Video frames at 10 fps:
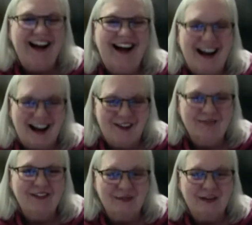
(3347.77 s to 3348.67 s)

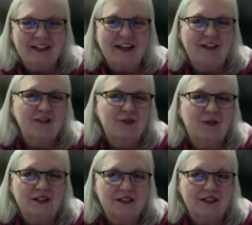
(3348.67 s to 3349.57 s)
but it tells you
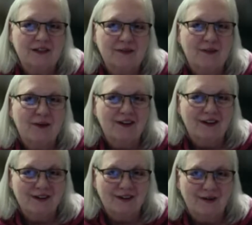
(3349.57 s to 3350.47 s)
what's
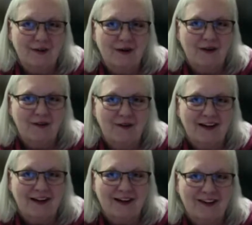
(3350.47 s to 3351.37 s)
important, where the
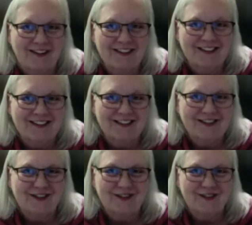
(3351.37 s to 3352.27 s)
money goes,
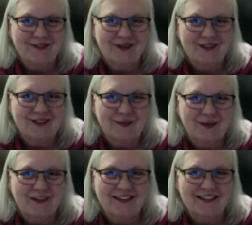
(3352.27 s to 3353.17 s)
shows what's
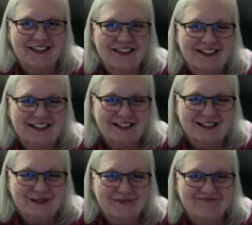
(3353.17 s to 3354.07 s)
important to the
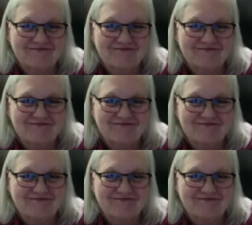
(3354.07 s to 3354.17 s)
system.